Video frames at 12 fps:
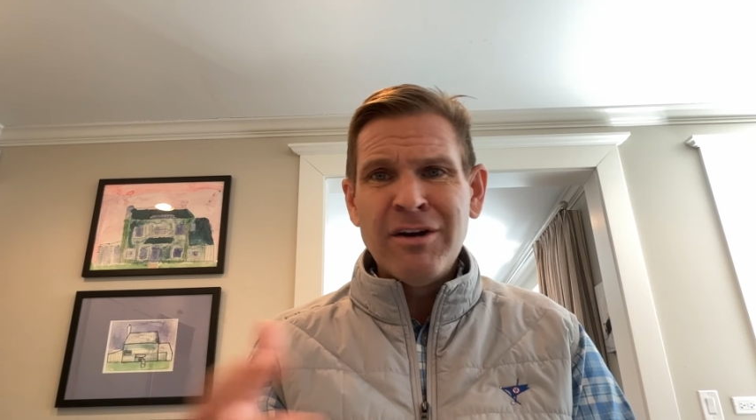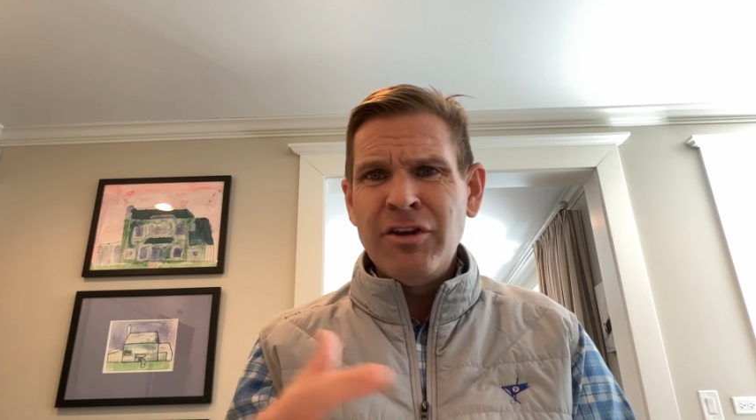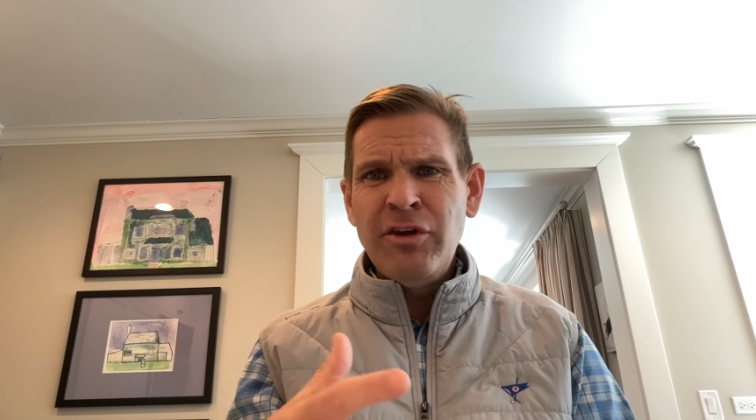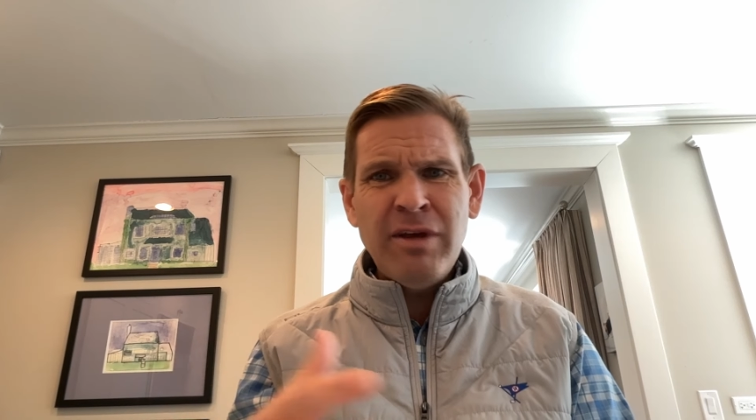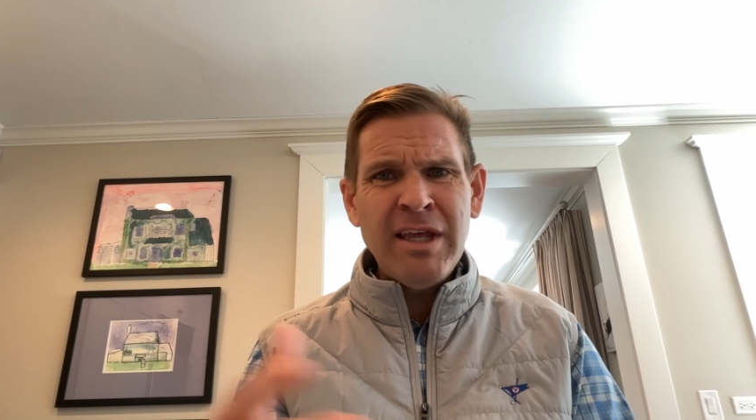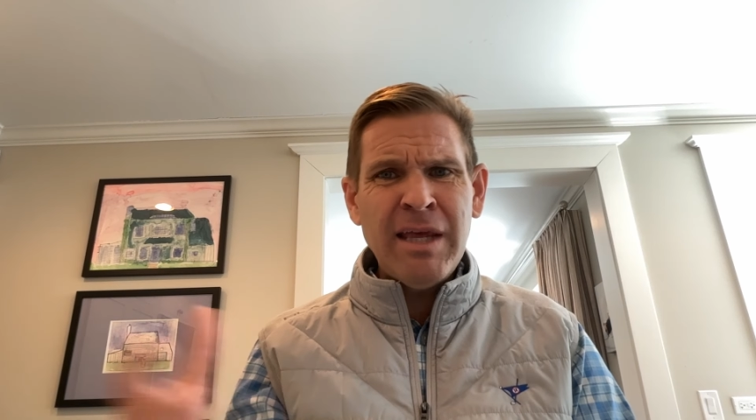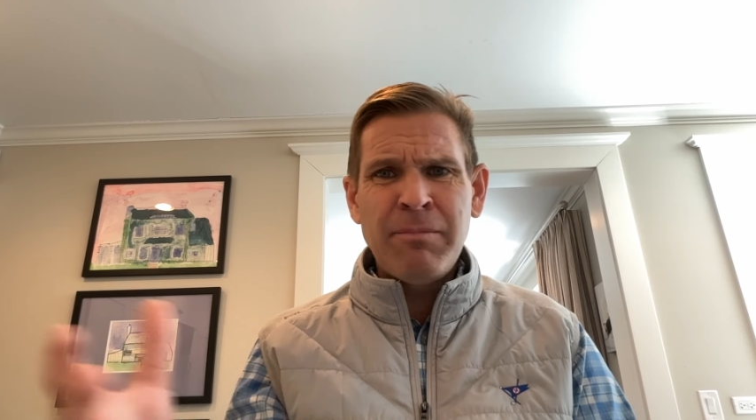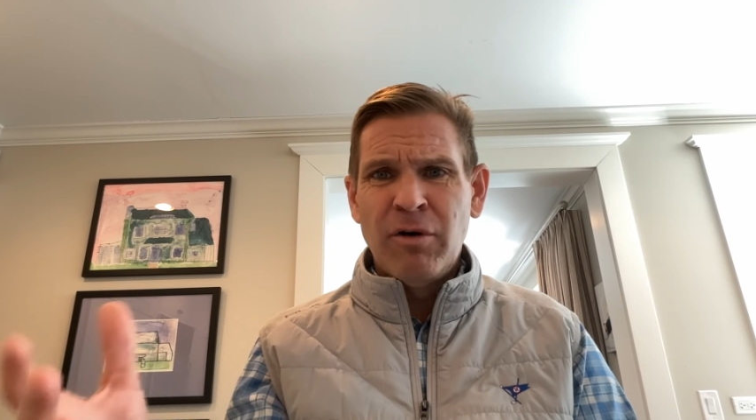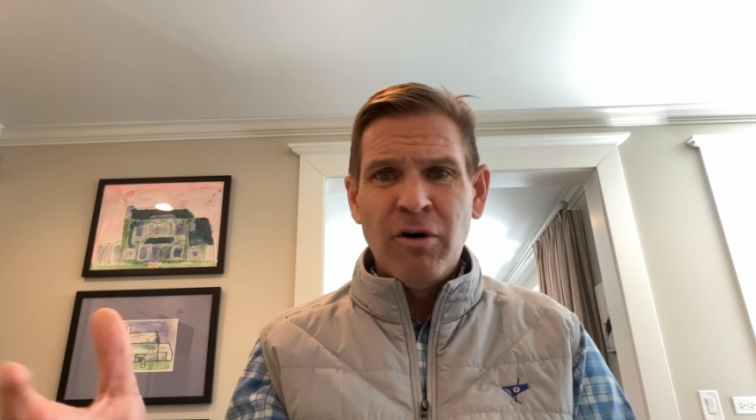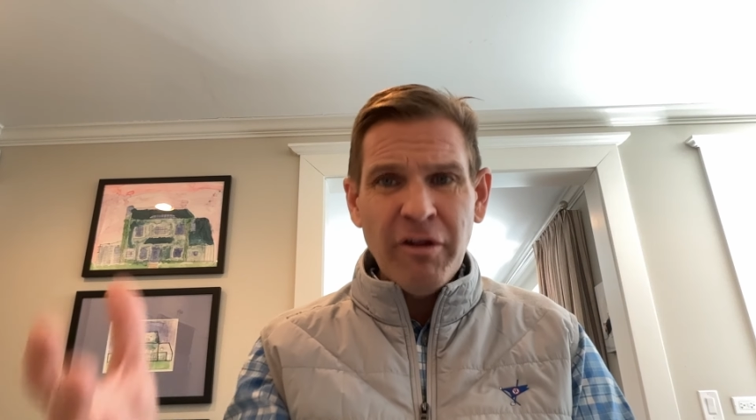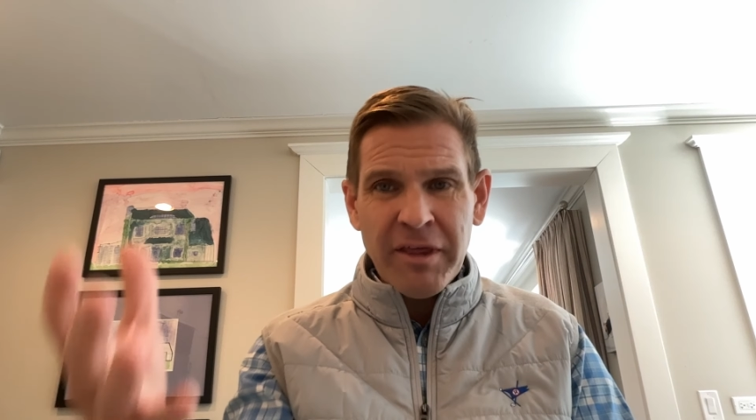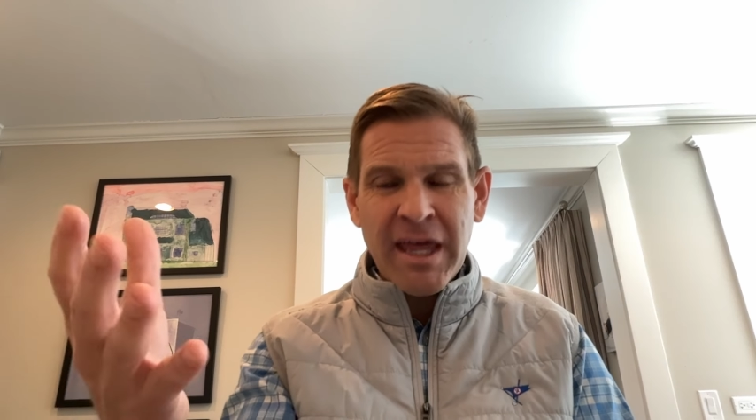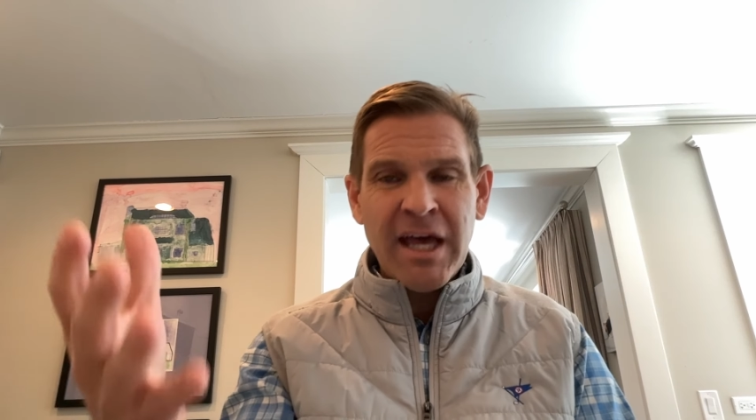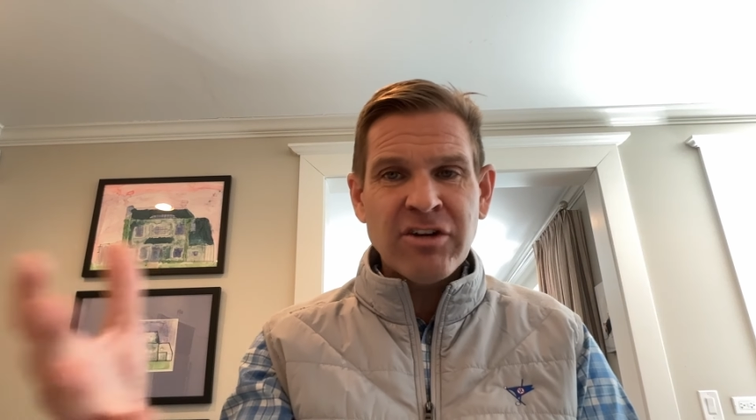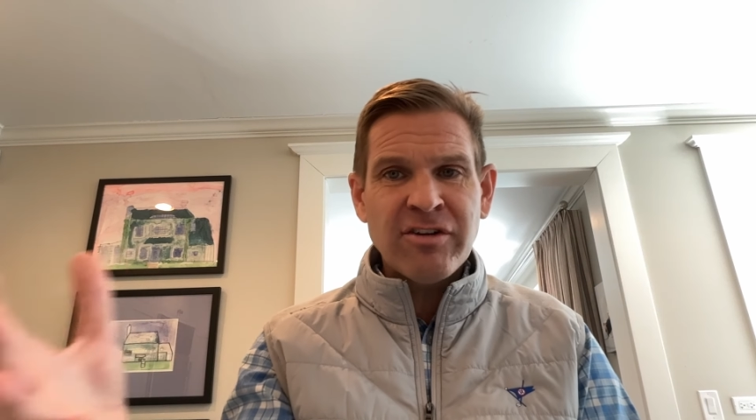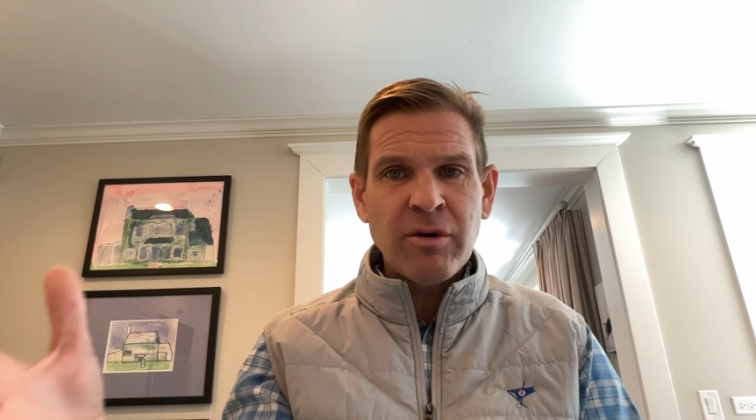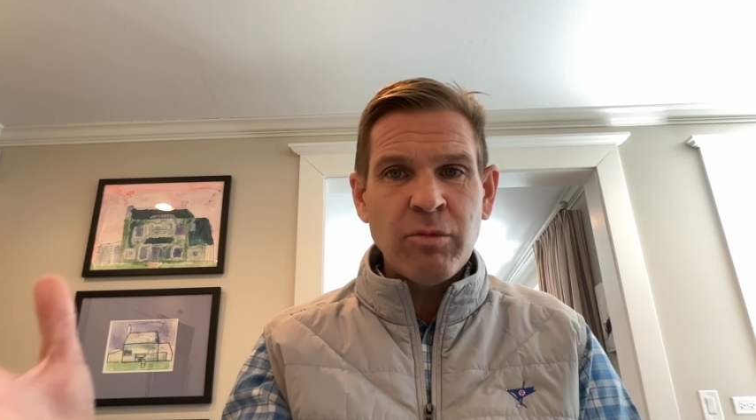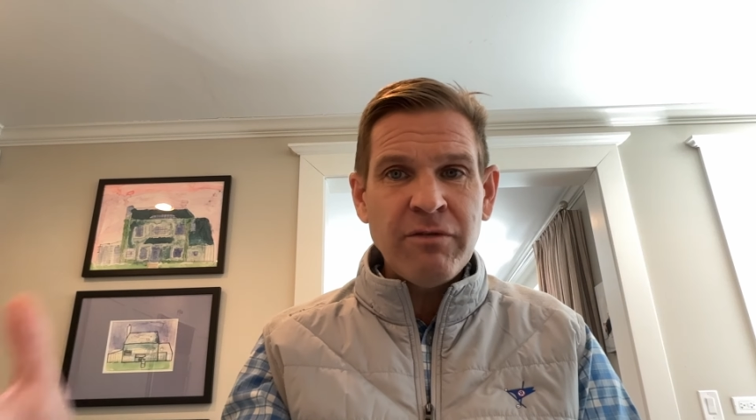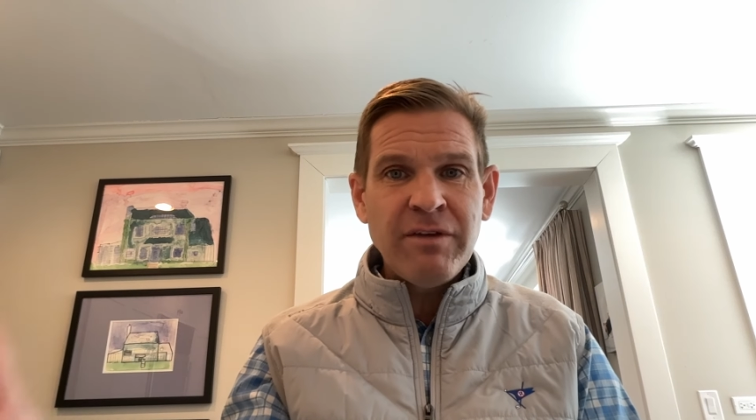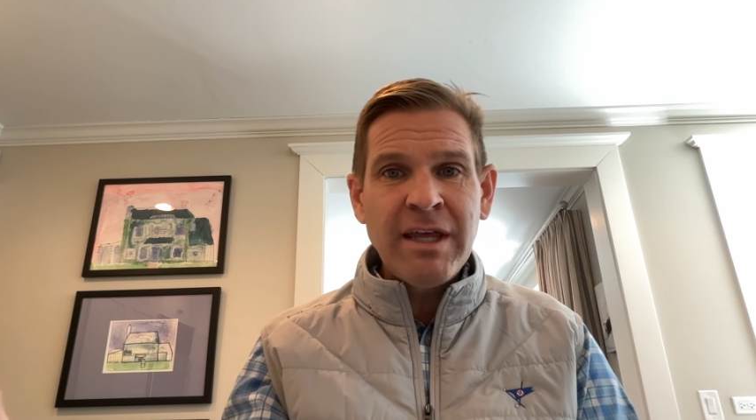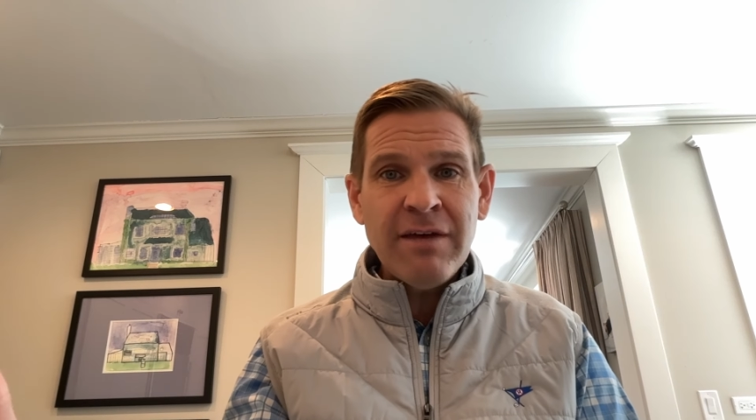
you can keep all the cash that we've